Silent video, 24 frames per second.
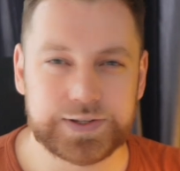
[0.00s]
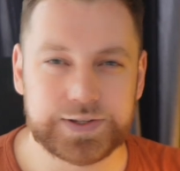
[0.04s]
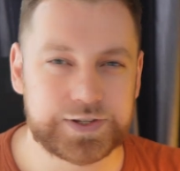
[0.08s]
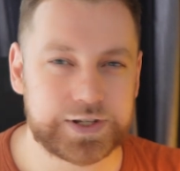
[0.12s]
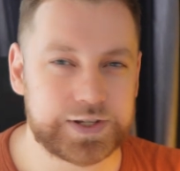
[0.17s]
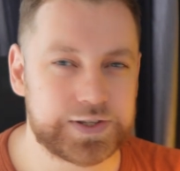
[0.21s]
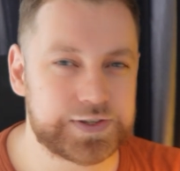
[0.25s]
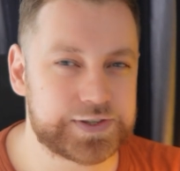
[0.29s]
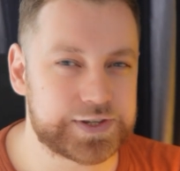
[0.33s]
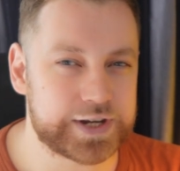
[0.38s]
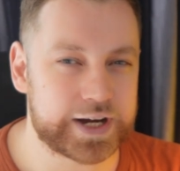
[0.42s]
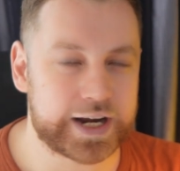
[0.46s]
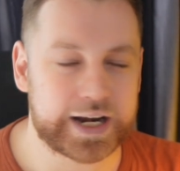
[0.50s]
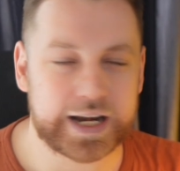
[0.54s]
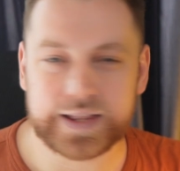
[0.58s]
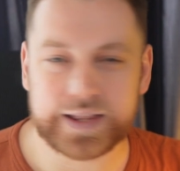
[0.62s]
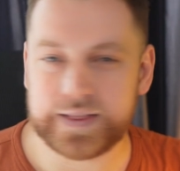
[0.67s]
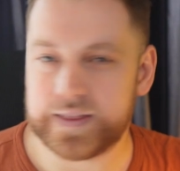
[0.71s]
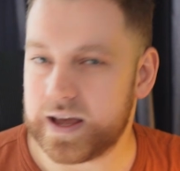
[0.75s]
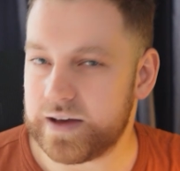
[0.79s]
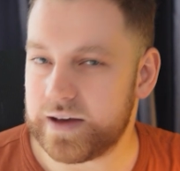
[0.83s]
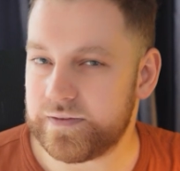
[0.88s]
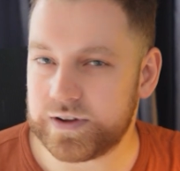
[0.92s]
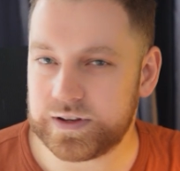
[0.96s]
since I
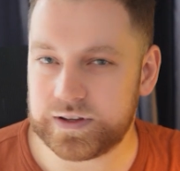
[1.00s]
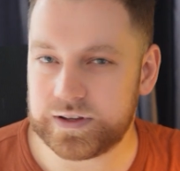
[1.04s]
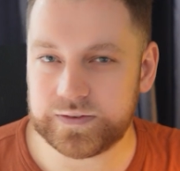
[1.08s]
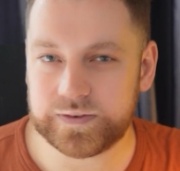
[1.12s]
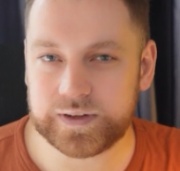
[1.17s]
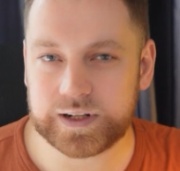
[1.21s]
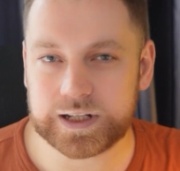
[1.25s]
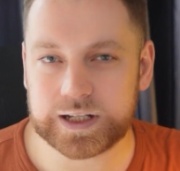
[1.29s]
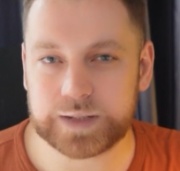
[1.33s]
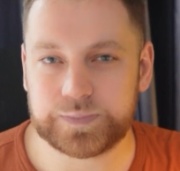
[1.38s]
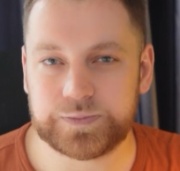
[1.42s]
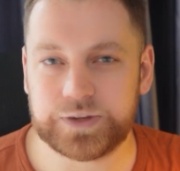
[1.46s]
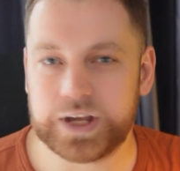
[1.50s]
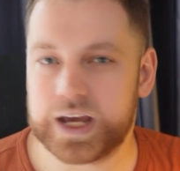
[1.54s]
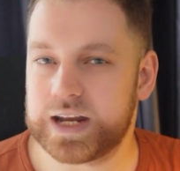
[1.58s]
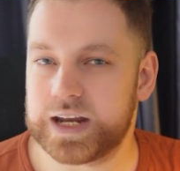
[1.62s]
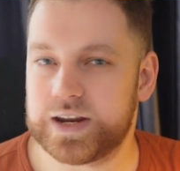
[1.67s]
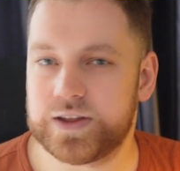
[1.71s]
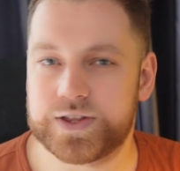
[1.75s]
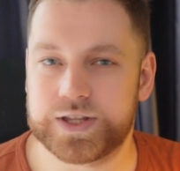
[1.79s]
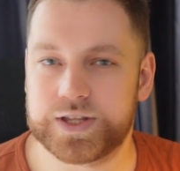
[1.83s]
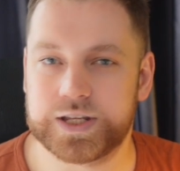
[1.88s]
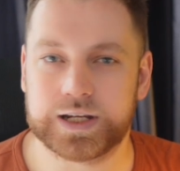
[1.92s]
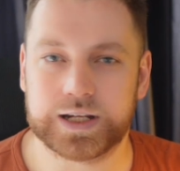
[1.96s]
never developed
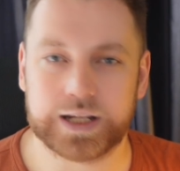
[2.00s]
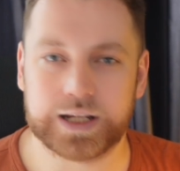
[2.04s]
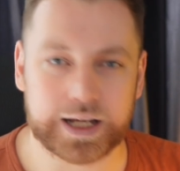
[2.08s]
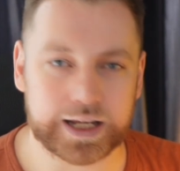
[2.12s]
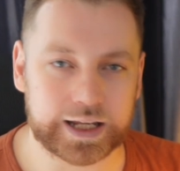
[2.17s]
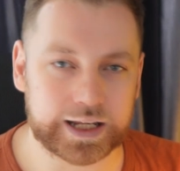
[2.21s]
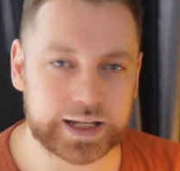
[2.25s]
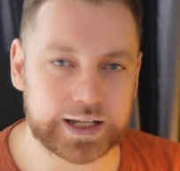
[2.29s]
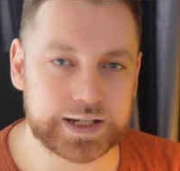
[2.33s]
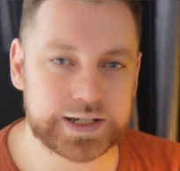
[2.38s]
anything like